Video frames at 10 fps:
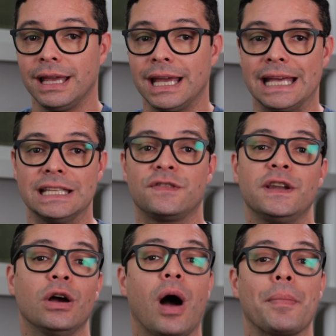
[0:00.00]
In this
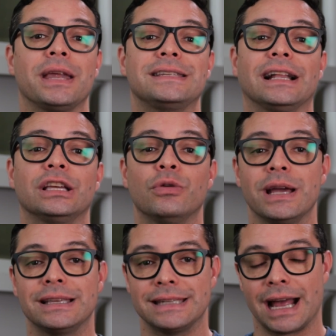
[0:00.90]
video, I'm going to tell you
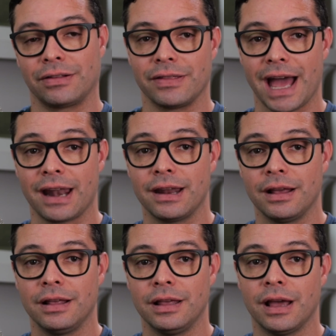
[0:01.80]
exactly that.
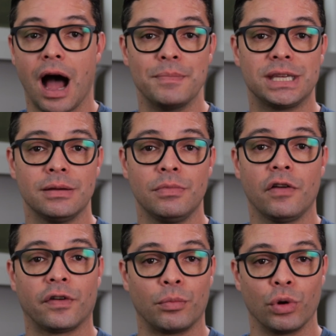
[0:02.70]
I'm Tim
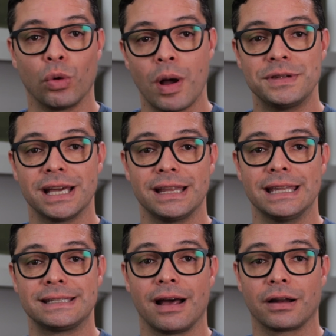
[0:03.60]
from real website
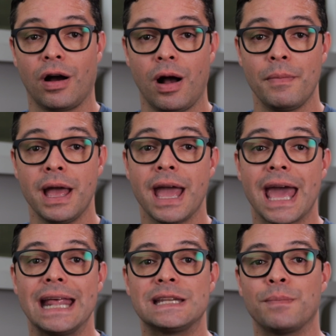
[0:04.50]
hints dot com,
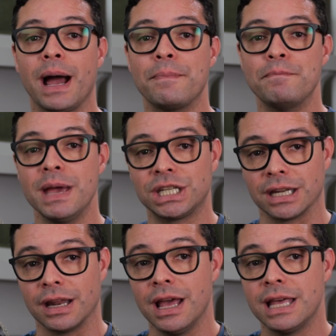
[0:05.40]
and it's my
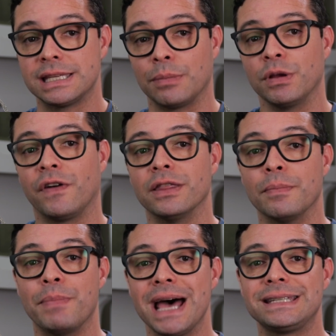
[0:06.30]
mission to help you find the
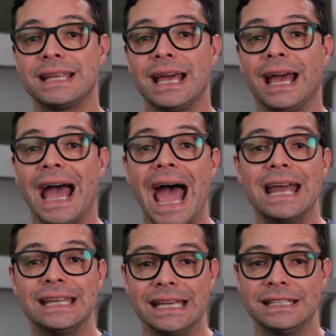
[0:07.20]
best
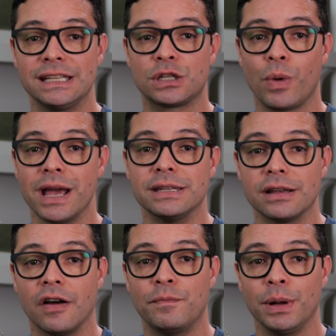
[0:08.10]
and easiest ways
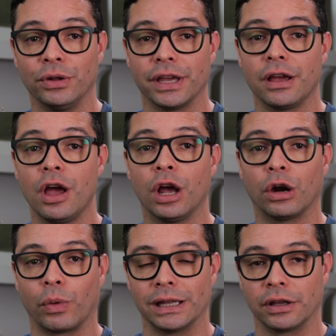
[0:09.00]
of building
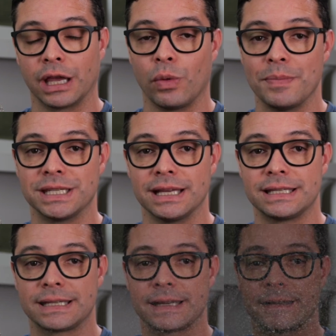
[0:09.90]
great-looking websites.